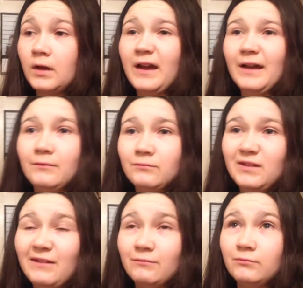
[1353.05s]
I
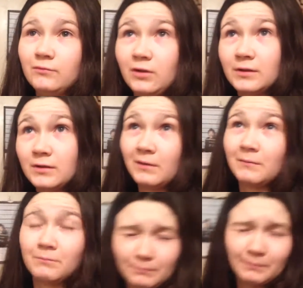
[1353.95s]
haven't had like,
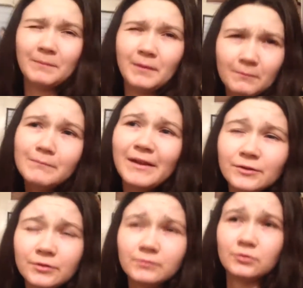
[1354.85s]

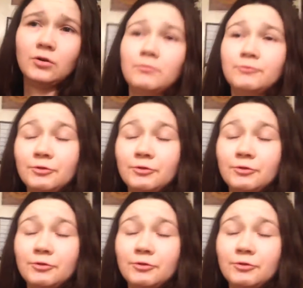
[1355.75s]
American go